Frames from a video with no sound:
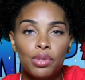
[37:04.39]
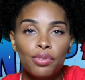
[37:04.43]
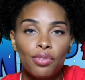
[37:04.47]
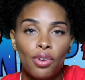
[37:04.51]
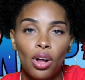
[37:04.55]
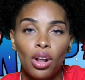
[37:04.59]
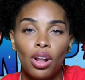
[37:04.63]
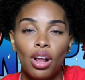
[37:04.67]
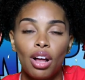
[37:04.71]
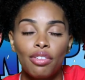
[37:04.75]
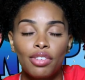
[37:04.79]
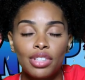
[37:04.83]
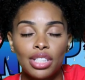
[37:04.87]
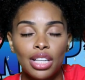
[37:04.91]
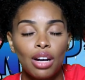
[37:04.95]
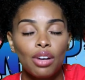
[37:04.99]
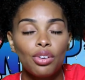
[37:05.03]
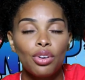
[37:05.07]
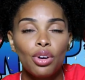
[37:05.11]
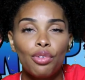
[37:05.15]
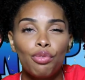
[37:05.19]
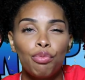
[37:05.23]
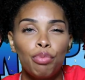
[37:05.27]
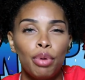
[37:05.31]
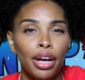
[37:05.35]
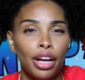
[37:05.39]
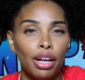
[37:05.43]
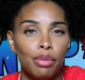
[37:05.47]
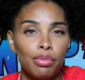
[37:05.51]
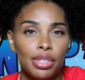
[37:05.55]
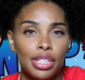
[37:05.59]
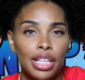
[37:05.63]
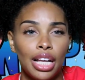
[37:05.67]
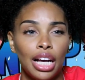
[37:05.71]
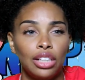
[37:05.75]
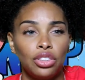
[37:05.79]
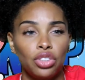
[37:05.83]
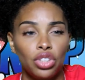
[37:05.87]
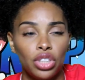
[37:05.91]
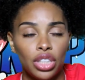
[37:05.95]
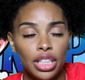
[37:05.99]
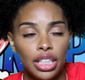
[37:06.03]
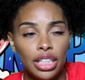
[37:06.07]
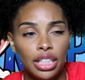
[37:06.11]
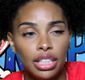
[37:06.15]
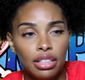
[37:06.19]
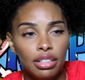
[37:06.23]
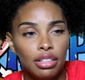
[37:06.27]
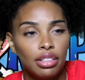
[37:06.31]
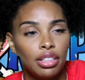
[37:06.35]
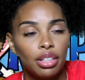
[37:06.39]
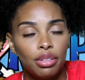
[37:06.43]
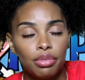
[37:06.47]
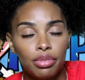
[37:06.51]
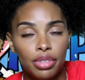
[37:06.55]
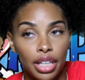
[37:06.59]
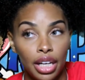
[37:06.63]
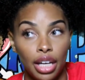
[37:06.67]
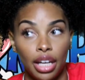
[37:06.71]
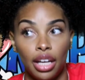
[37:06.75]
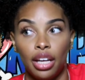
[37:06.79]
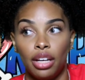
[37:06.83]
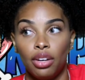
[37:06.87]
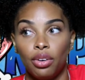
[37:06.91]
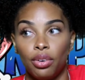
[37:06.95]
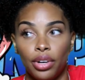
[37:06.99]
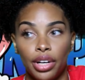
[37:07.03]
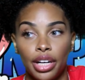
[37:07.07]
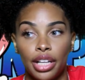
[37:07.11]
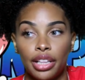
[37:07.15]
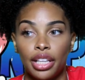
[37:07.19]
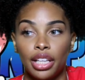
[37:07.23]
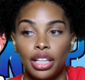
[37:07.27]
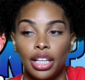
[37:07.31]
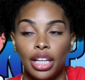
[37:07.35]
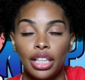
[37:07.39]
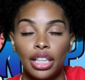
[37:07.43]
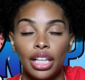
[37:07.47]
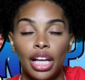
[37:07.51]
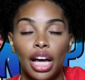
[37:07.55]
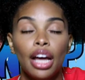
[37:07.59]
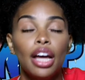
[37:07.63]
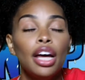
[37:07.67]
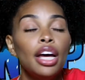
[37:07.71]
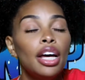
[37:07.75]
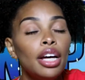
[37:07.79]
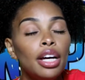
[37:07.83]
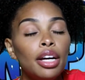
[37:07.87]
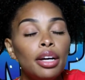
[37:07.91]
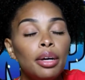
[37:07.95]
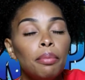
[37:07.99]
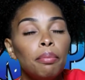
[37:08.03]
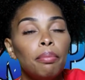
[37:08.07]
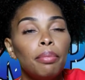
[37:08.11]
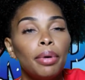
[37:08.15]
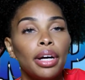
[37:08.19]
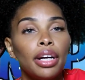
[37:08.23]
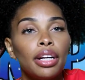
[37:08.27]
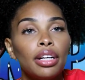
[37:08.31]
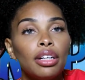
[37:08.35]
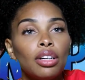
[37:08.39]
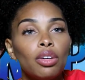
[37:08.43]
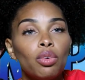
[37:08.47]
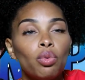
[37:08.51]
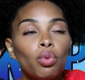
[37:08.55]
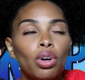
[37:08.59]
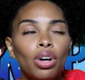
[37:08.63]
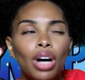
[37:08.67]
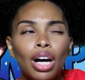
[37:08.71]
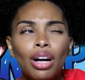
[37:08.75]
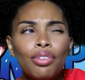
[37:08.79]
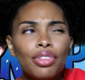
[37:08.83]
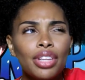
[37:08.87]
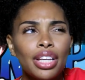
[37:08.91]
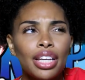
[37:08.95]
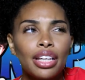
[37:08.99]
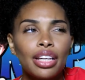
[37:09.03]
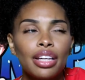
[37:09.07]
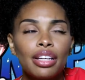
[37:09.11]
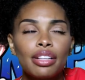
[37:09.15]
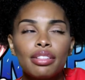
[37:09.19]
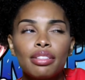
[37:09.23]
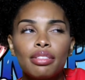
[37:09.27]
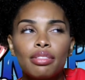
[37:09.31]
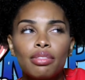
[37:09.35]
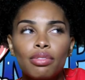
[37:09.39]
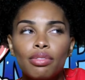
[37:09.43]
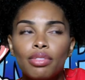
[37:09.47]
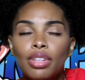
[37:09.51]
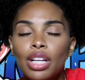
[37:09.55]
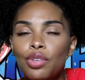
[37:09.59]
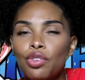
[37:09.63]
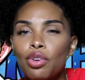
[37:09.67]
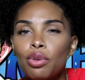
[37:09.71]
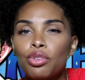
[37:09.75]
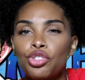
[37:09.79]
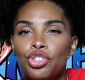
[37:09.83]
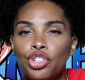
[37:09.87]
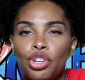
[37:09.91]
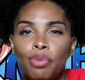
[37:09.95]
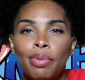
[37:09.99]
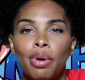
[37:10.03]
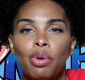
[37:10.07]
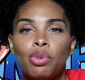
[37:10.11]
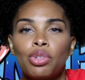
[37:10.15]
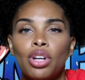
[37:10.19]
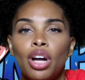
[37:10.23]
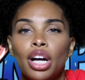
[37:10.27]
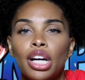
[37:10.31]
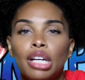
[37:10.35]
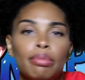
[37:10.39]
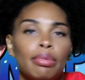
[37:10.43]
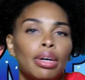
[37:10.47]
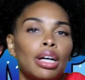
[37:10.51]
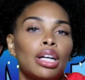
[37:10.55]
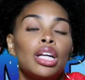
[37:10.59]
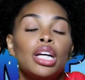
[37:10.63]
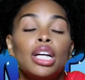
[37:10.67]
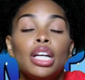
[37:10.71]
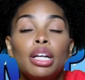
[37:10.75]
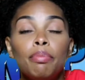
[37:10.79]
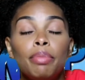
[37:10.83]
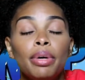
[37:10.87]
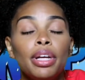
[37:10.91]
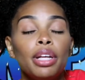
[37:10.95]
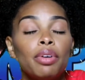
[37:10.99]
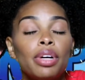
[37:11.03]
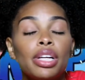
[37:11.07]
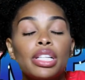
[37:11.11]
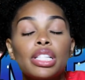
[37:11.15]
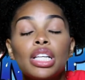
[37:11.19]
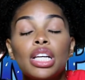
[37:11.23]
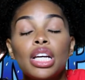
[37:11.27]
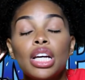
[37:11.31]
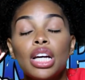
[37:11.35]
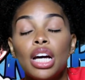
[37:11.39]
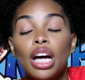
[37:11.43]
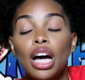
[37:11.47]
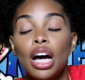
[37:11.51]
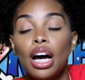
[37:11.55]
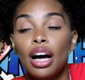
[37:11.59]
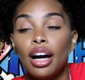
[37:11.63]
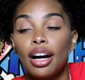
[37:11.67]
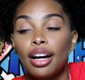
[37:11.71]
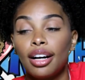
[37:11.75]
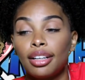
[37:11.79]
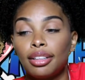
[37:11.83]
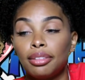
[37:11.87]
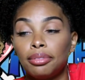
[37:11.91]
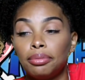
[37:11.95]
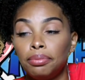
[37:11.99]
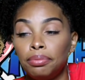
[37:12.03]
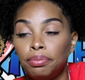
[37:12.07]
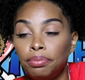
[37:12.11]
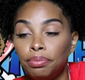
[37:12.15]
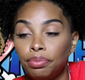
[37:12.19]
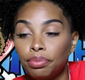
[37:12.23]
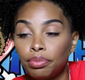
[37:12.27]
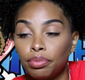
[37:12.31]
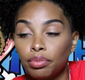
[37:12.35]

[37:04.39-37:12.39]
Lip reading: fall off, because I don't know if Peckham's is actually, you know, dead or anything like that. But, well, I don't think he is. That's what Jinbei was talking about. But anyways, I